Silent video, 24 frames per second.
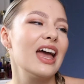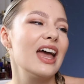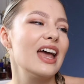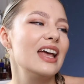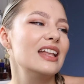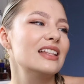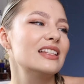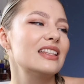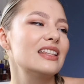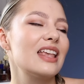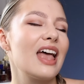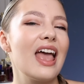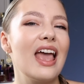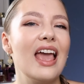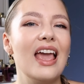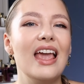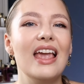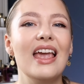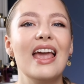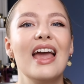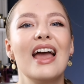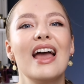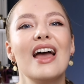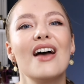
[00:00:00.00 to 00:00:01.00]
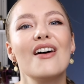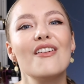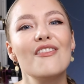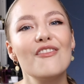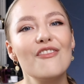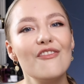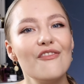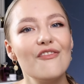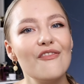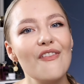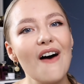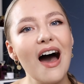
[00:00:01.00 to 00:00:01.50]
It's a
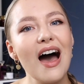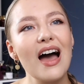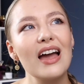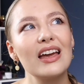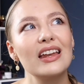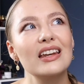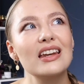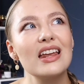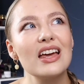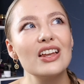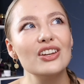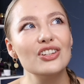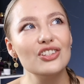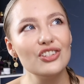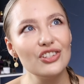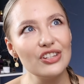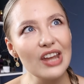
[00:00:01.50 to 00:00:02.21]
fine,